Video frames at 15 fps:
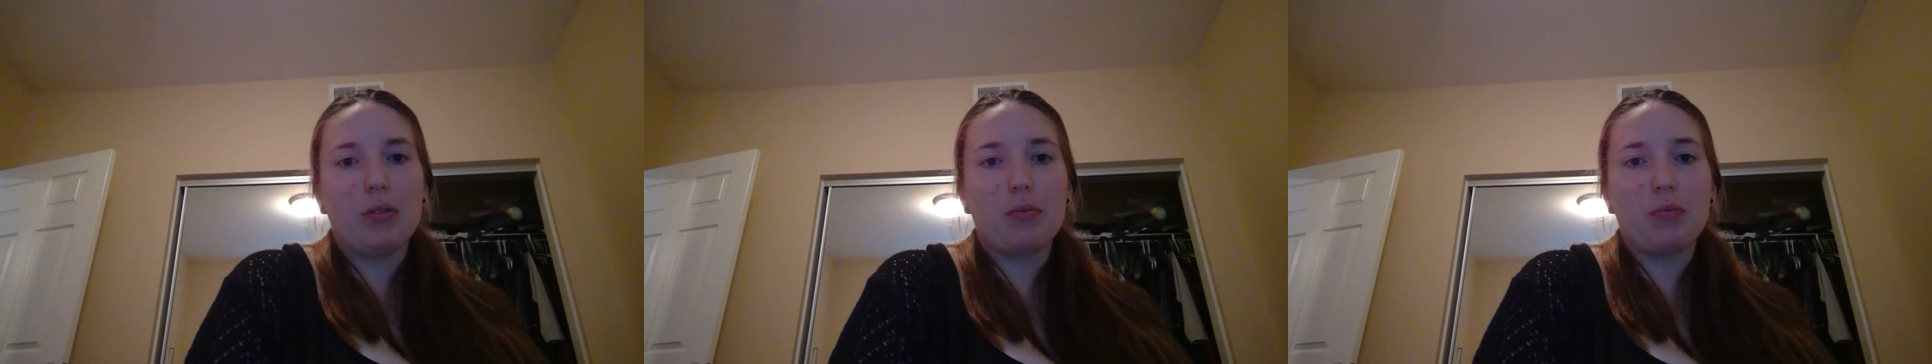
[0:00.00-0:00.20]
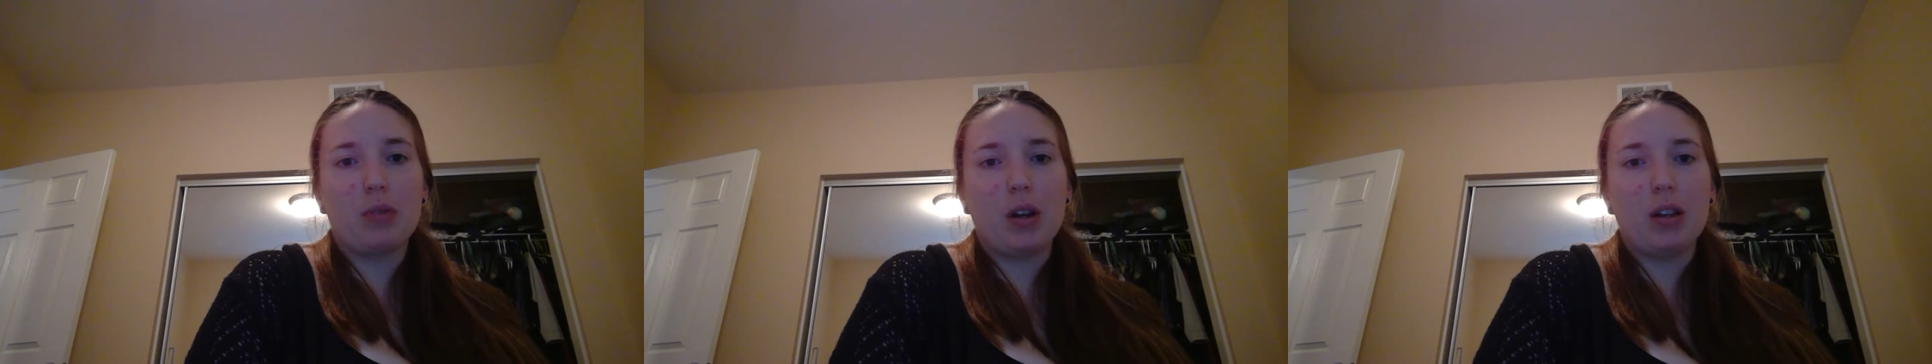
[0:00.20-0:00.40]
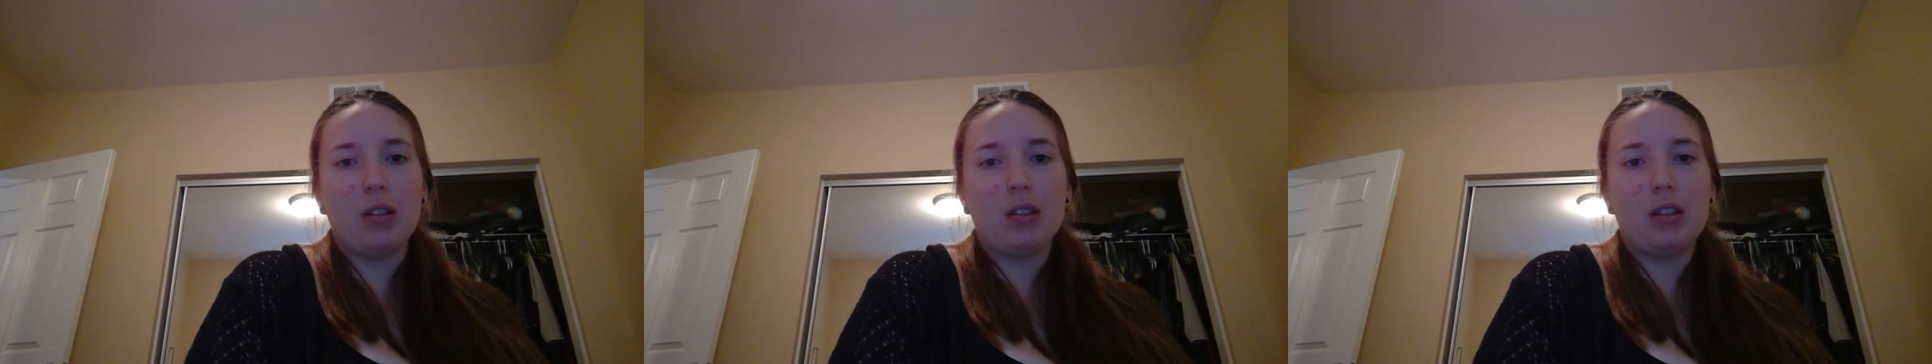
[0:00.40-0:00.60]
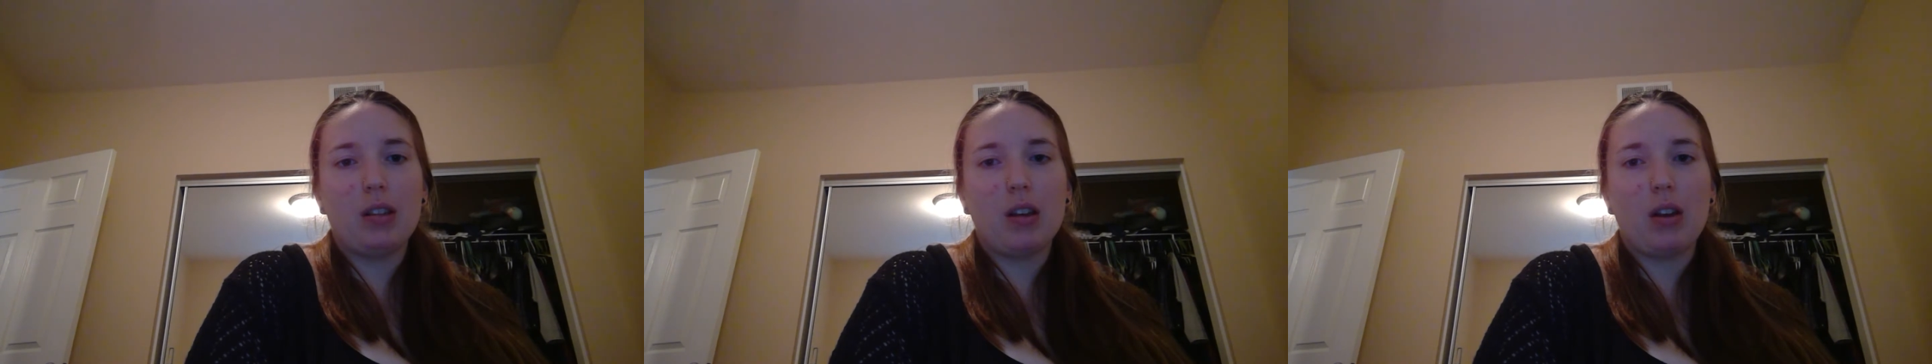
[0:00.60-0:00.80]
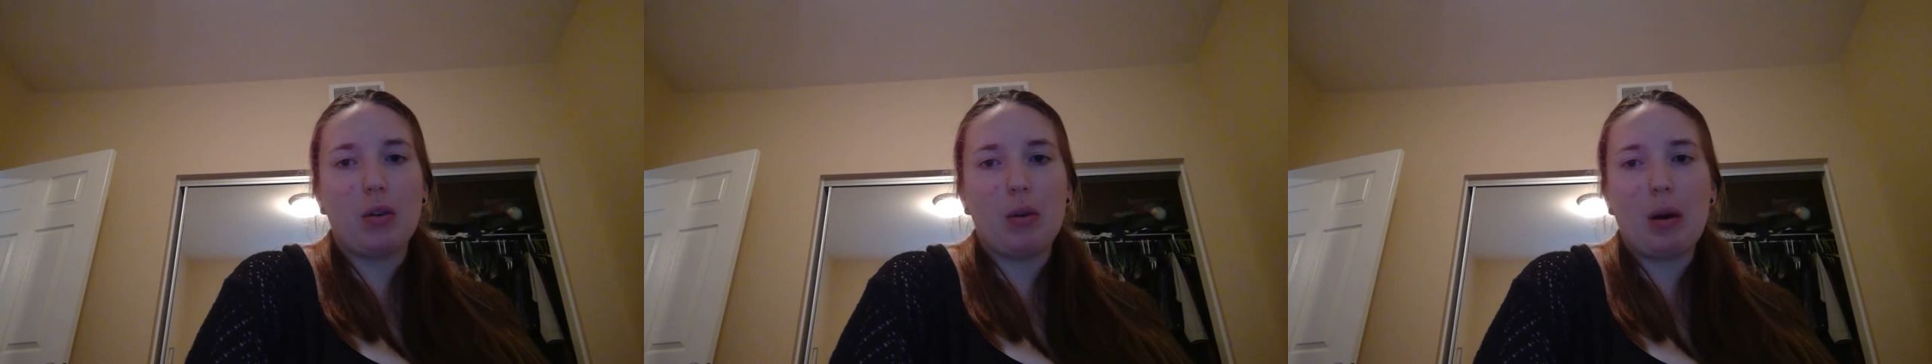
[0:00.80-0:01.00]
runs the
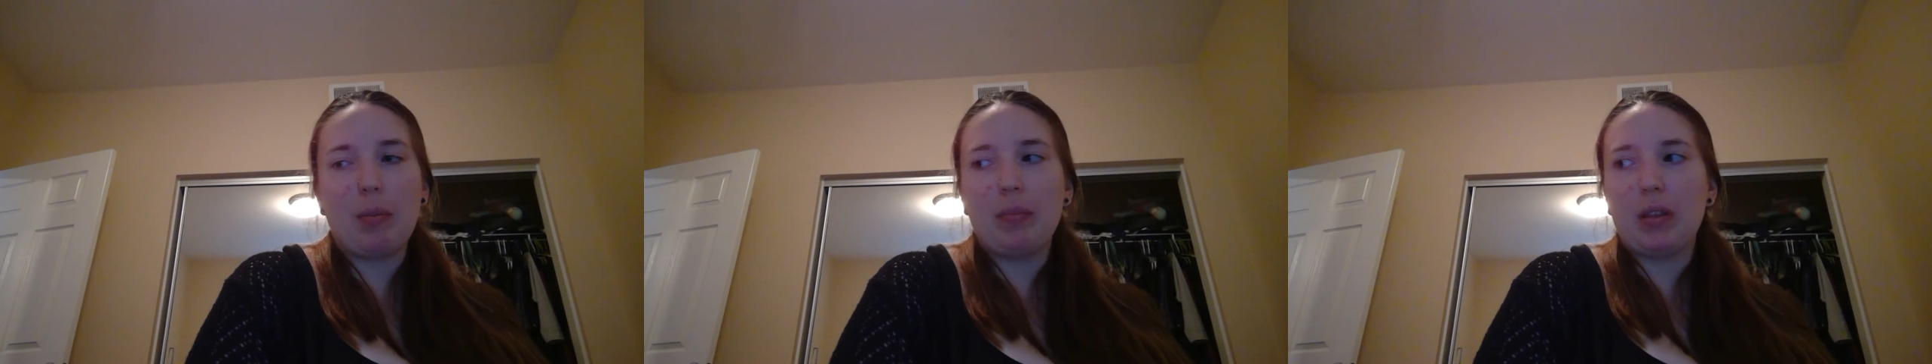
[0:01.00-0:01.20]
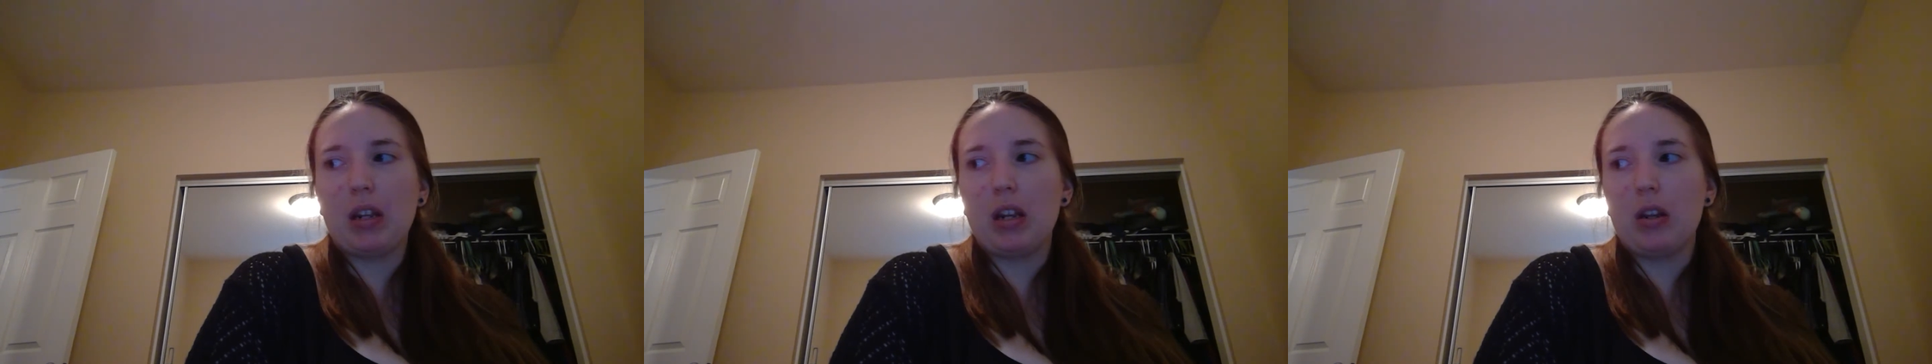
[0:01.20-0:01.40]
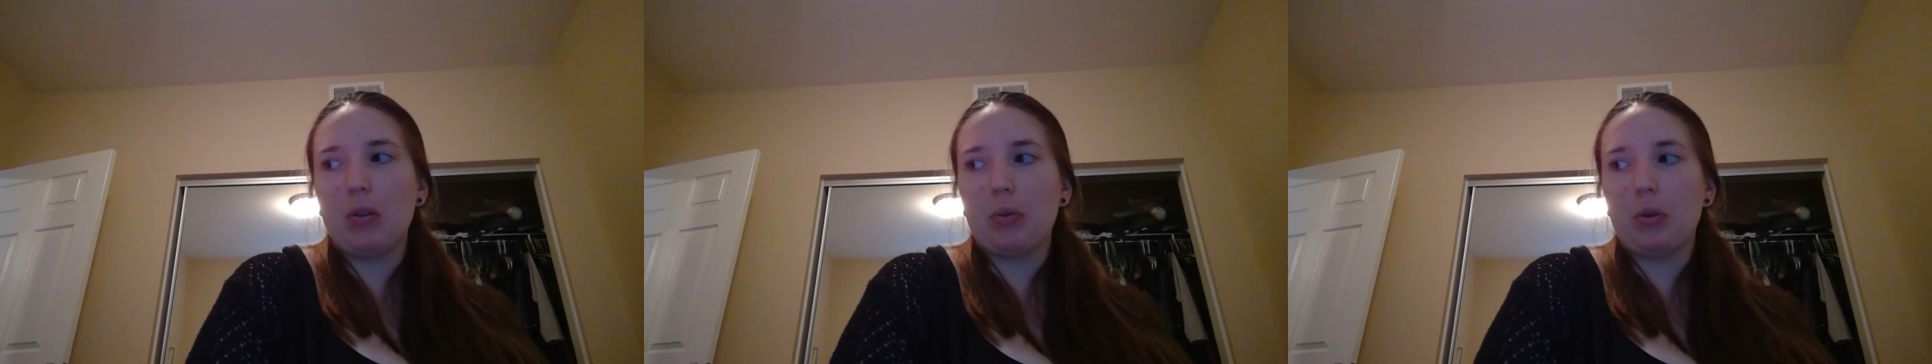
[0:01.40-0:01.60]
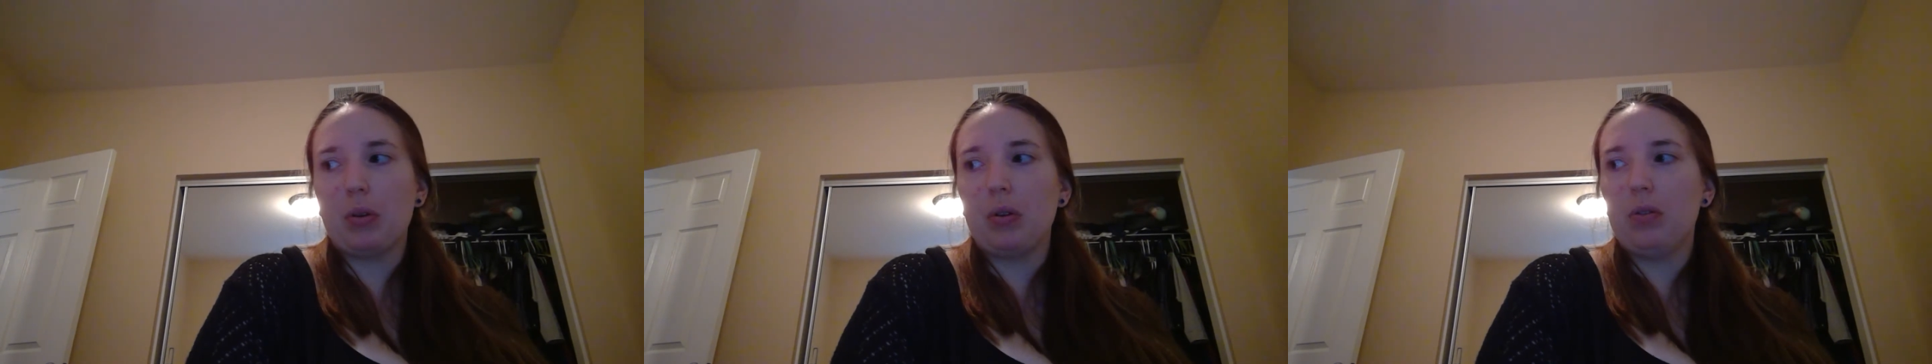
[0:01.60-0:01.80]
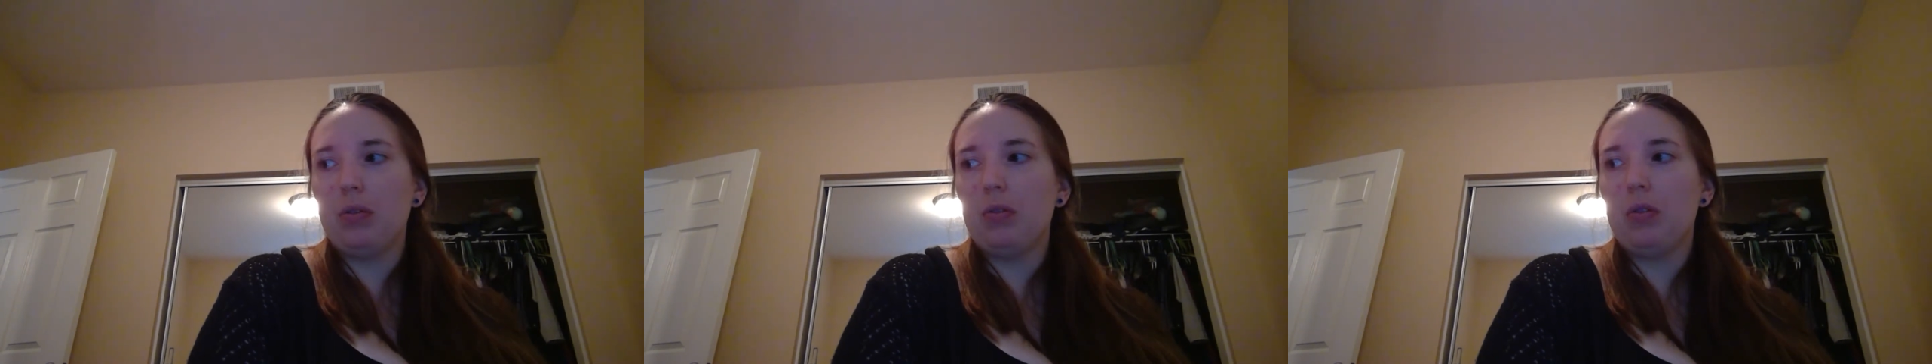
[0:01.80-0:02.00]
co-op that I
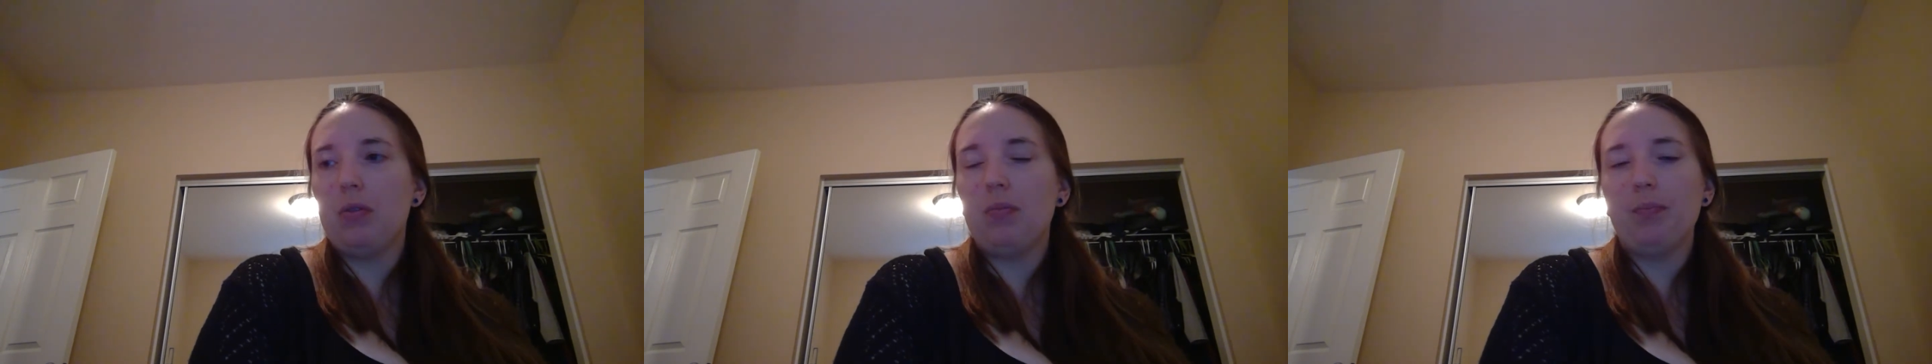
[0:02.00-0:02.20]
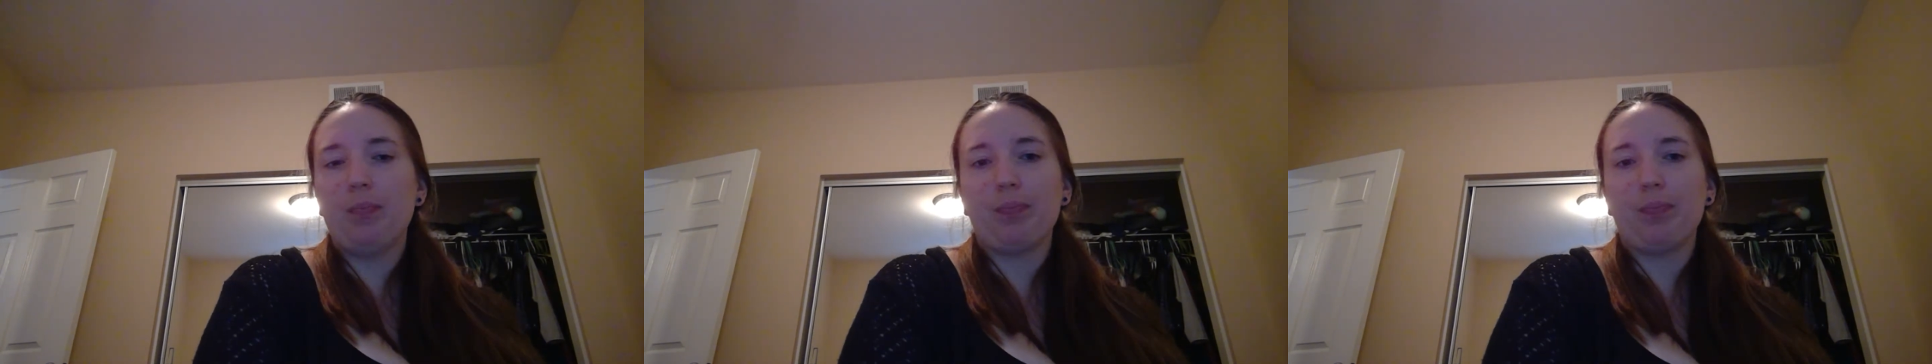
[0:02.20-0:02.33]
ordered through,